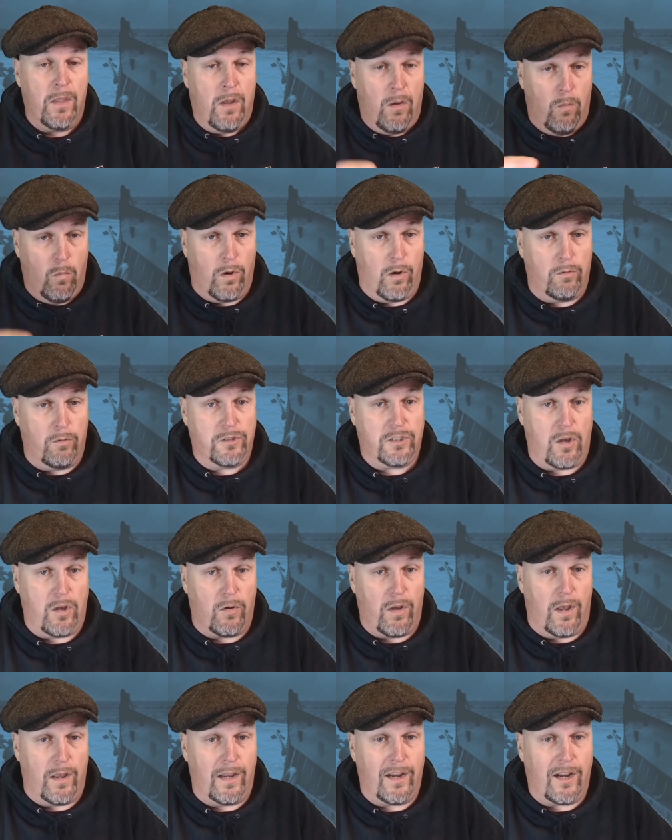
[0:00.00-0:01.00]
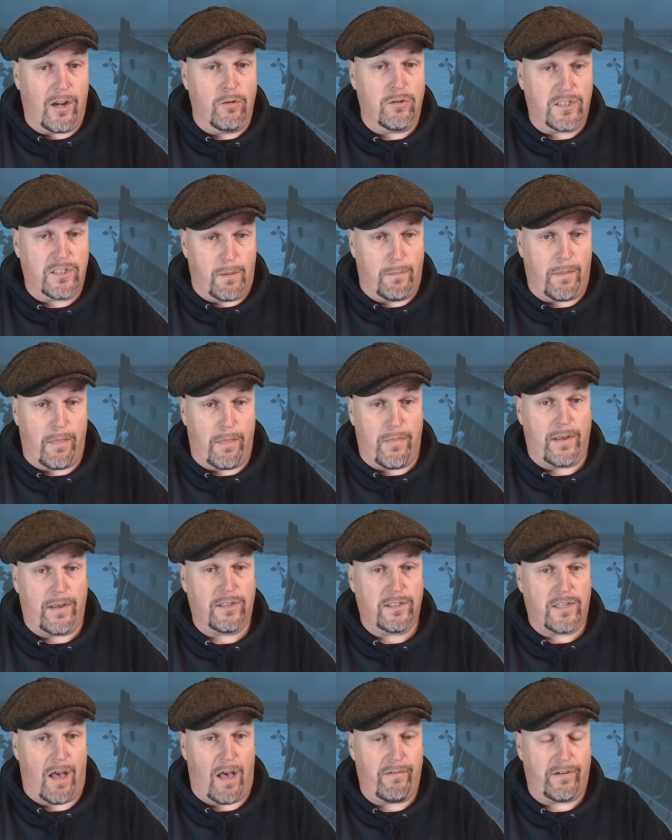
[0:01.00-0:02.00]
will also include some of the
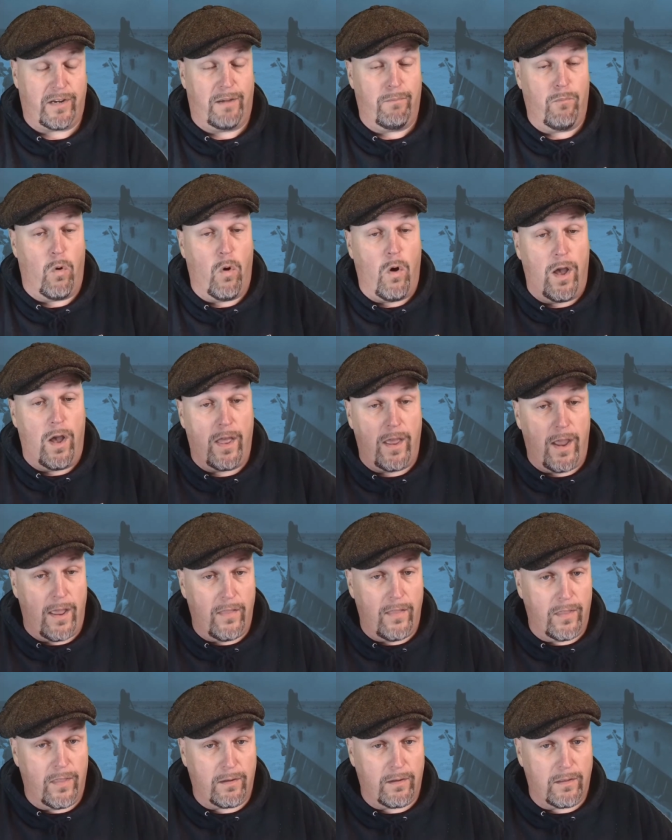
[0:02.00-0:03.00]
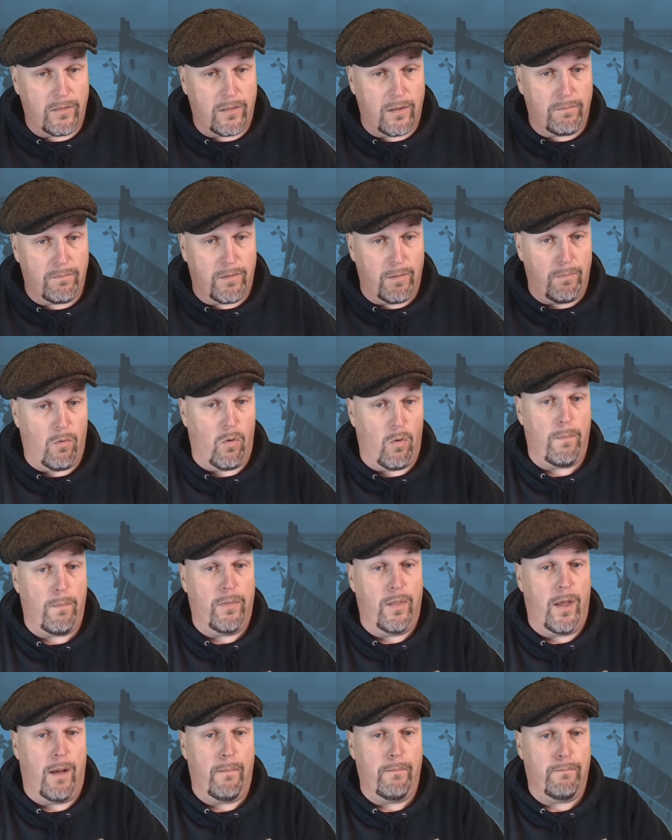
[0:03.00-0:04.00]
things covered in more in the the, the more
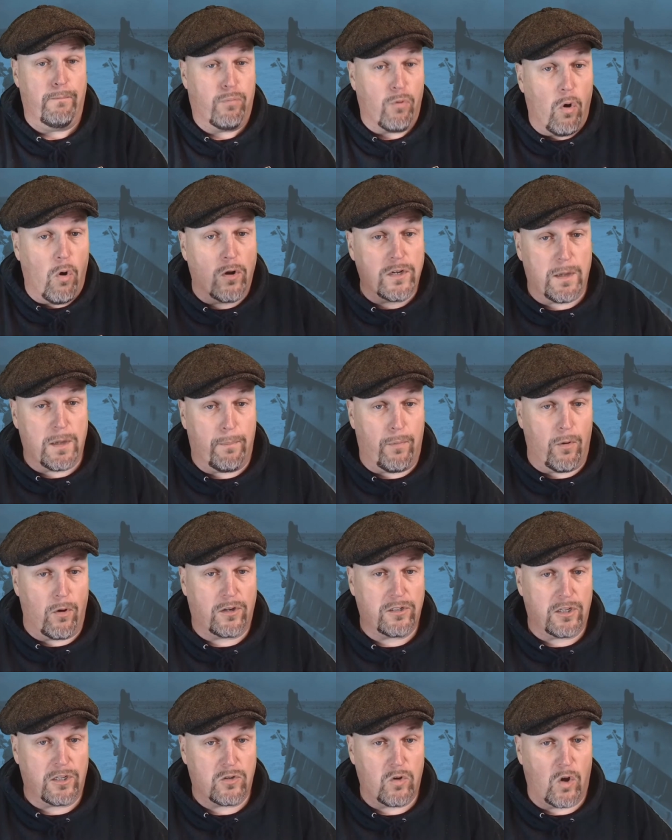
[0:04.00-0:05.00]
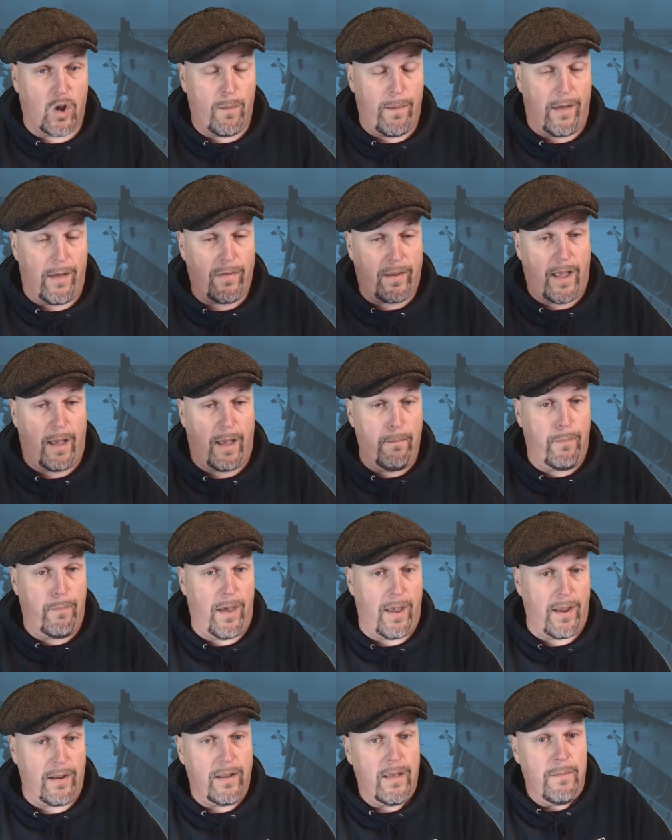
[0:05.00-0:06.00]
um, broader books that talk about the
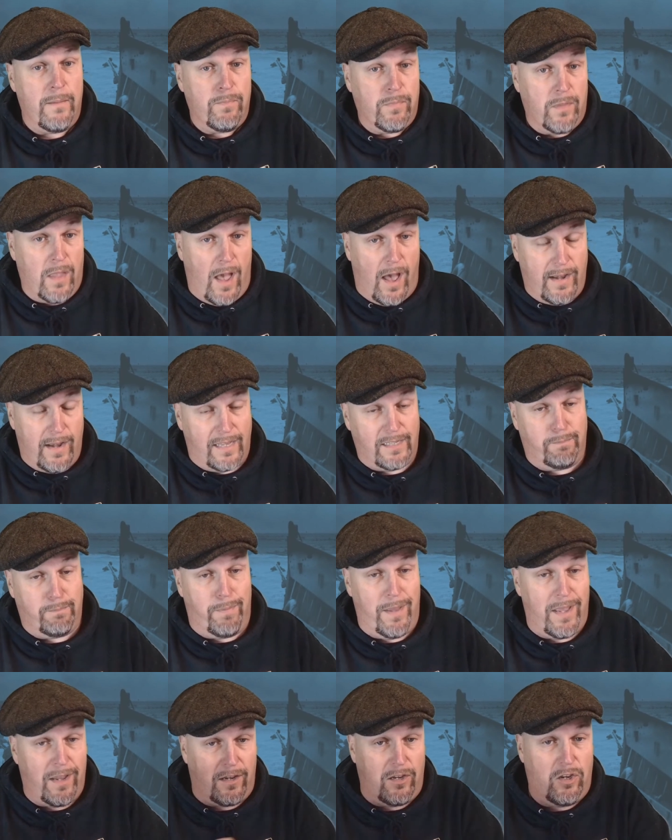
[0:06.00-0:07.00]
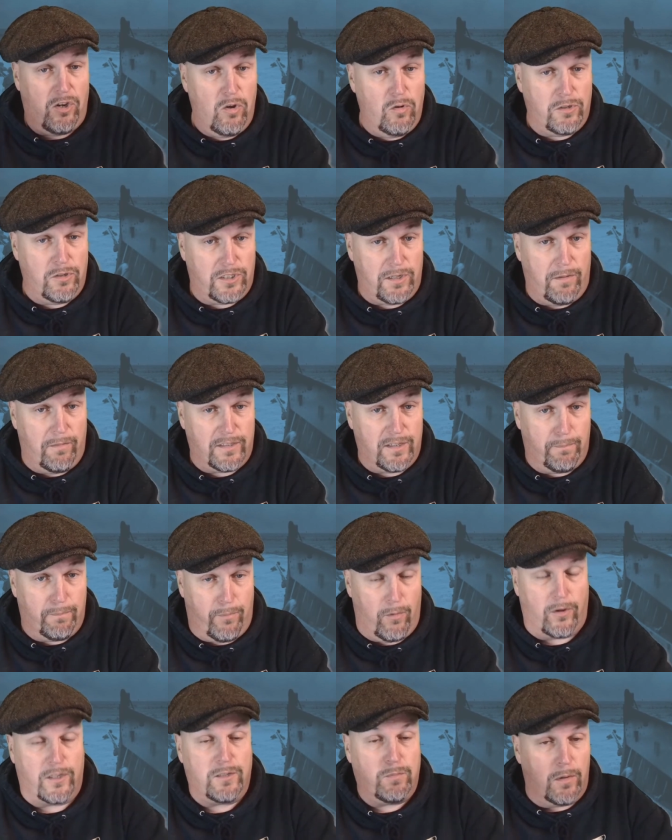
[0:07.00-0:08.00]
campaign. And his big new series of
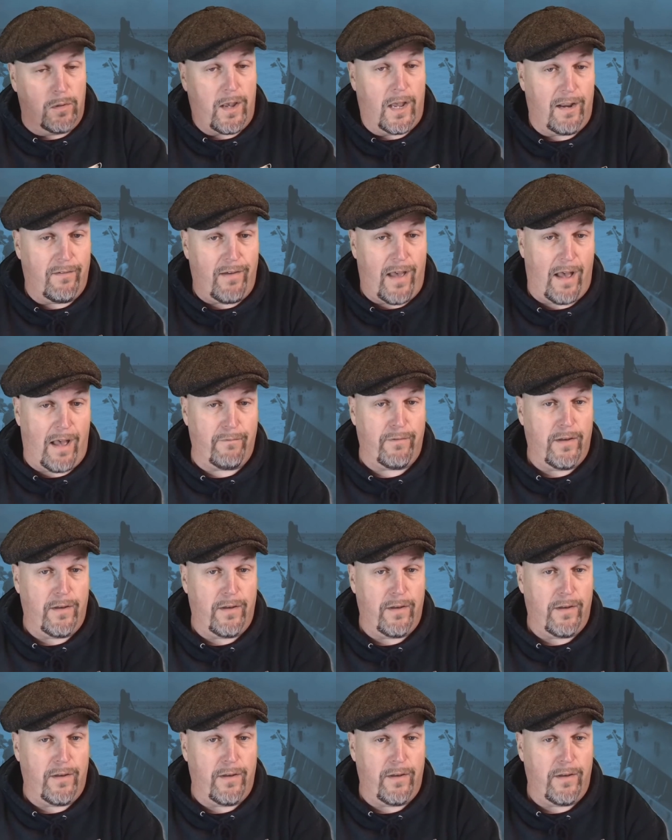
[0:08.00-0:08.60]
books will kind of have